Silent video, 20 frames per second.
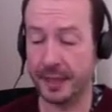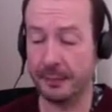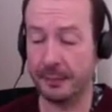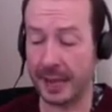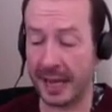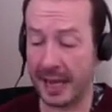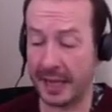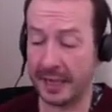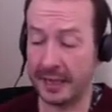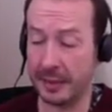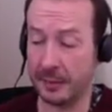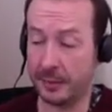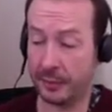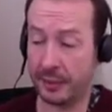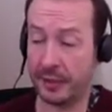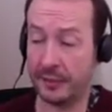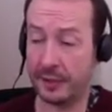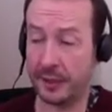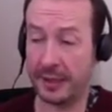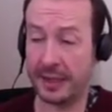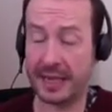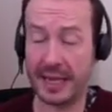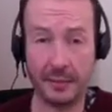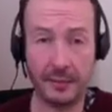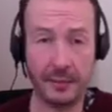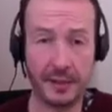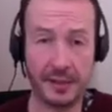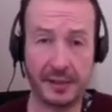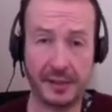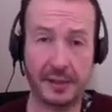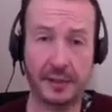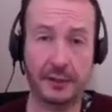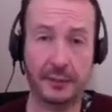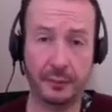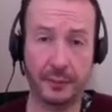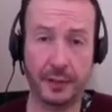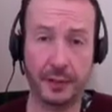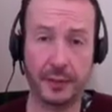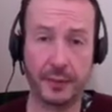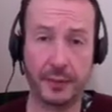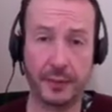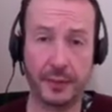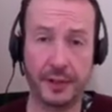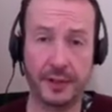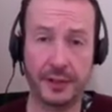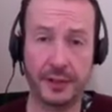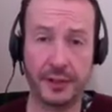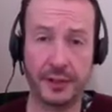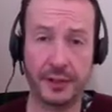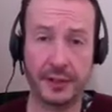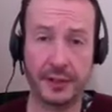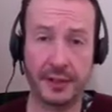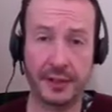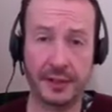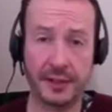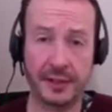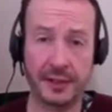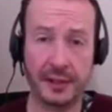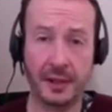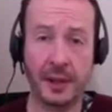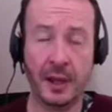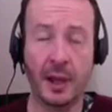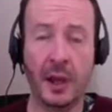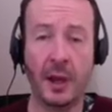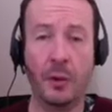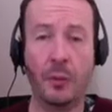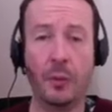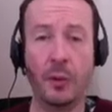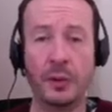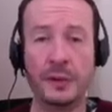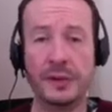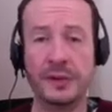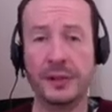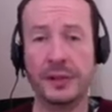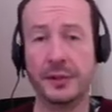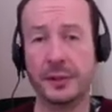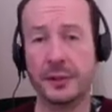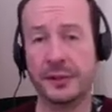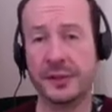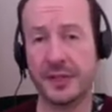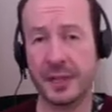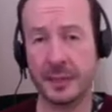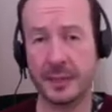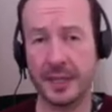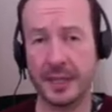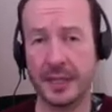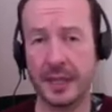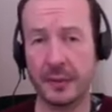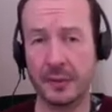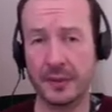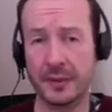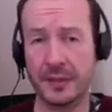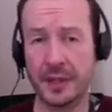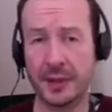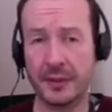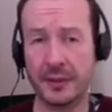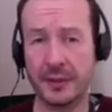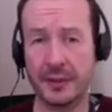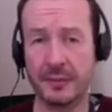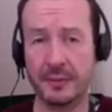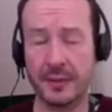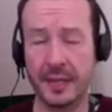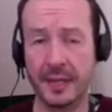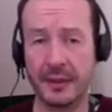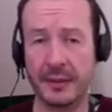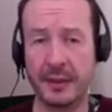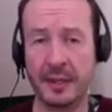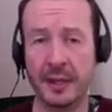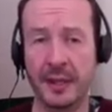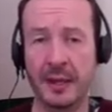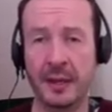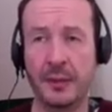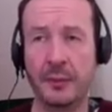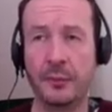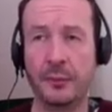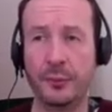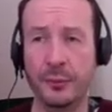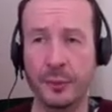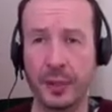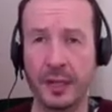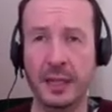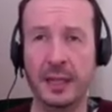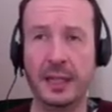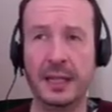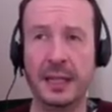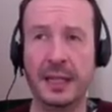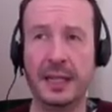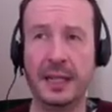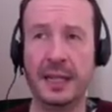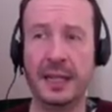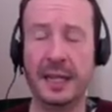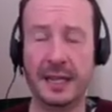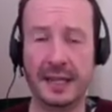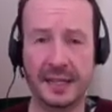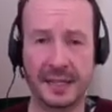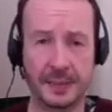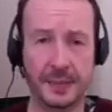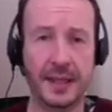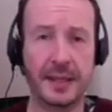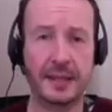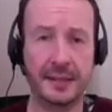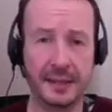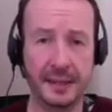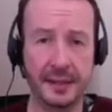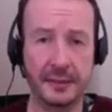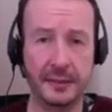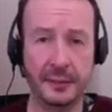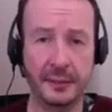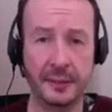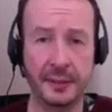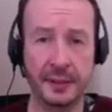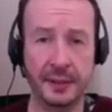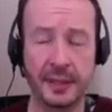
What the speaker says: Part of the brief that I gave myself when I was researching this was to do something that was going to be really inexpensive,